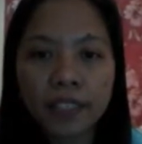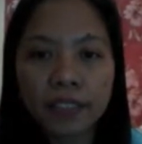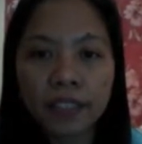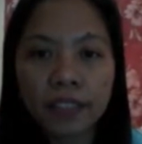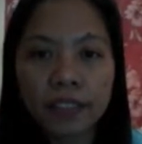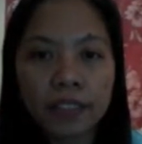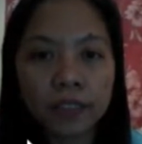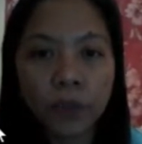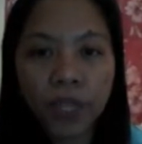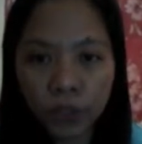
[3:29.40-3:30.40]
this
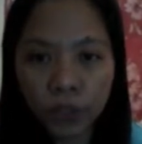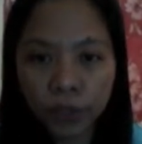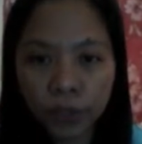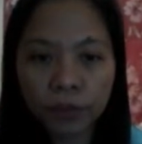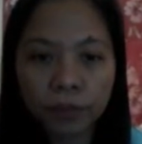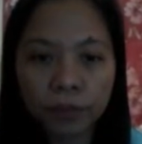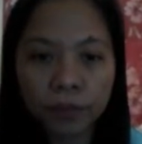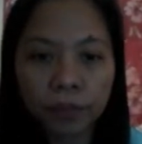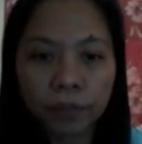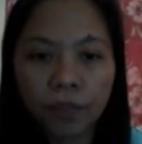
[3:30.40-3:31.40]
question
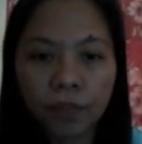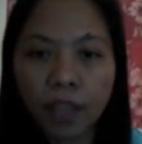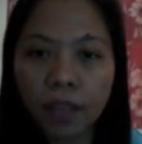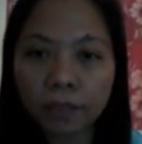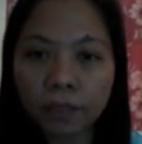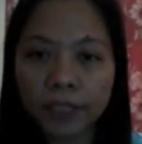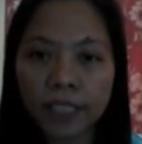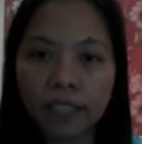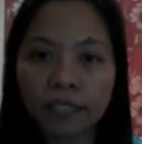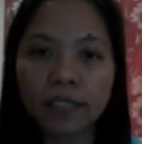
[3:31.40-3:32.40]
and
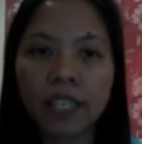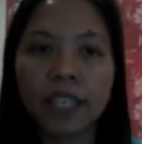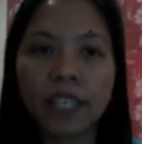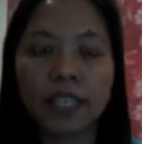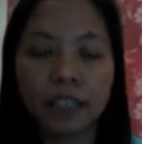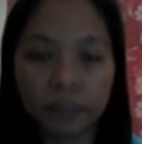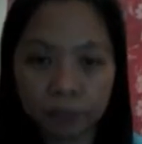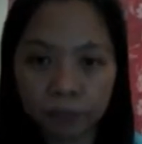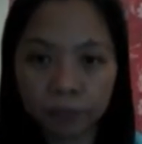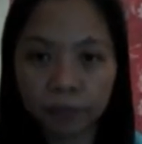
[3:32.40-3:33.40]
present the
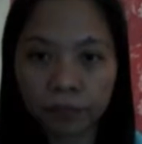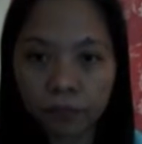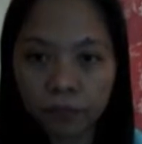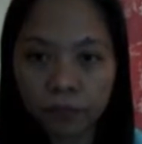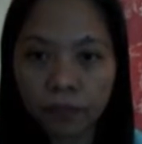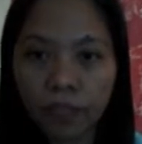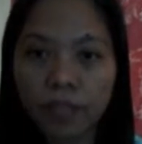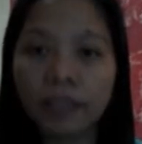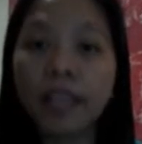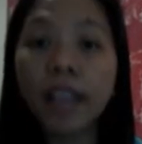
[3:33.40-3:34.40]

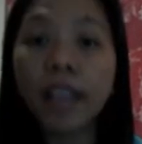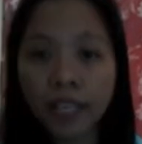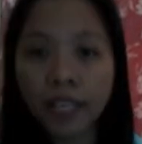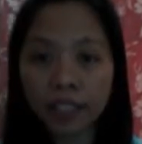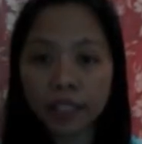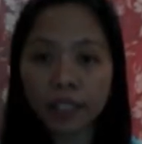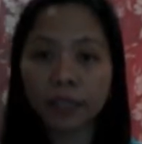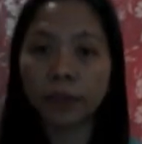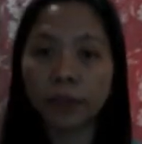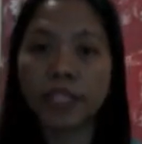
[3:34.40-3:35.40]
data
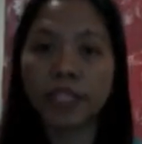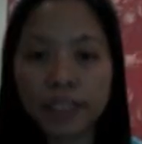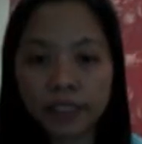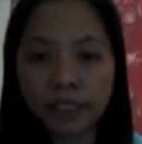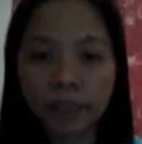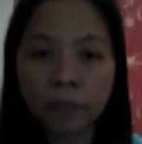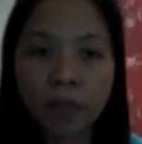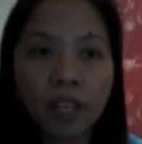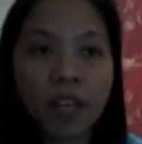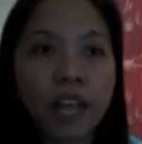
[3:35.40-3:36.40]
analysis for this,
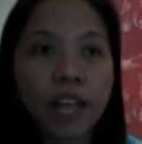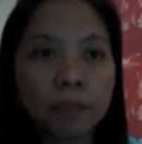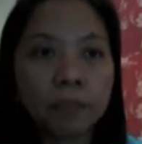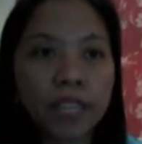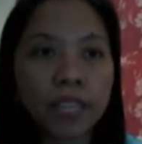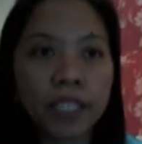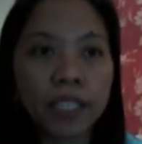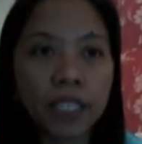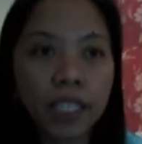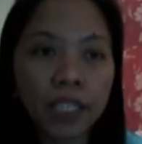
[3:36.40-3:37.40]
I have
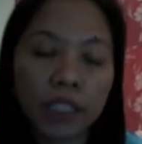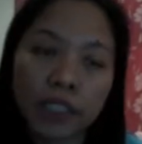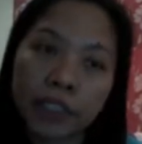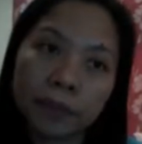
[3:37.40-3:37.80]
plotted a